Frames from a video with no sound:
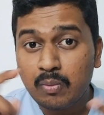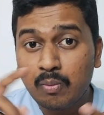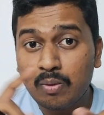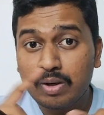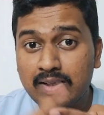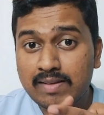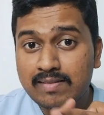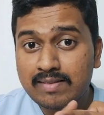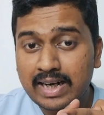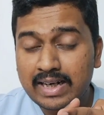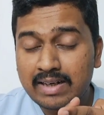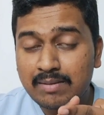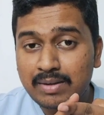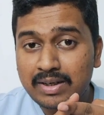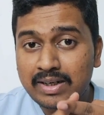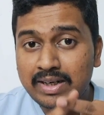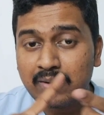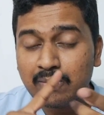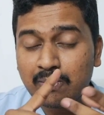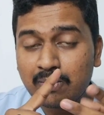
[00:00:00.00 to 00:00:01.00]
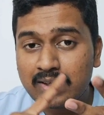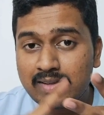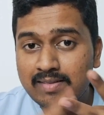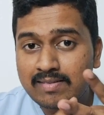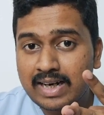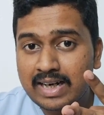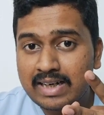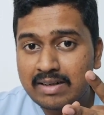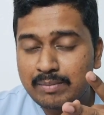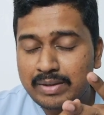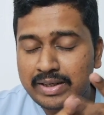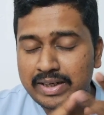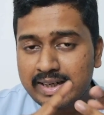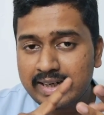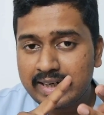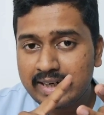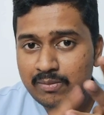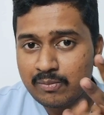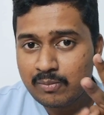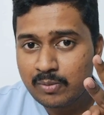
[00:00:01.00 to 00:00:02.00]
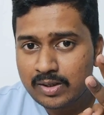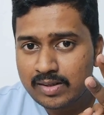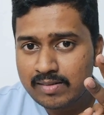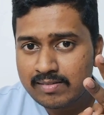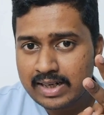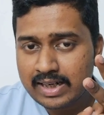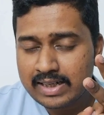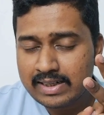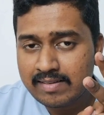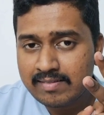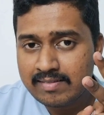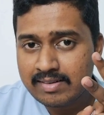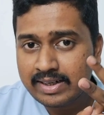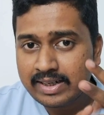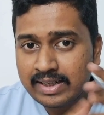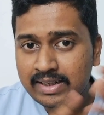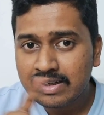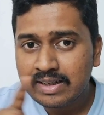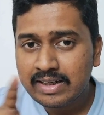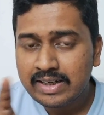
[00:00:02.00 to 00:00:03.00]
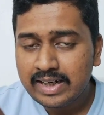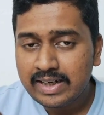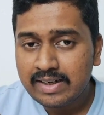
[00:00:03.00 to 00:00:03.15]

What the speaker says: What is rank building, what is rank maintaining, and what is rank deciding?